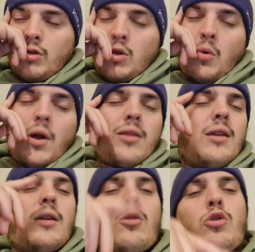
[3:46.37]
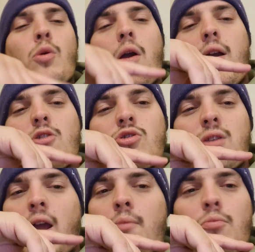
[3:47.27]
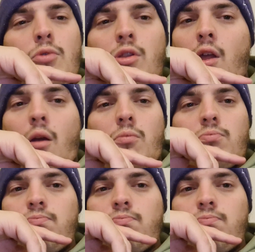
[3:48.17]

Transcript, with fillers: do I think it'll go extra time? No.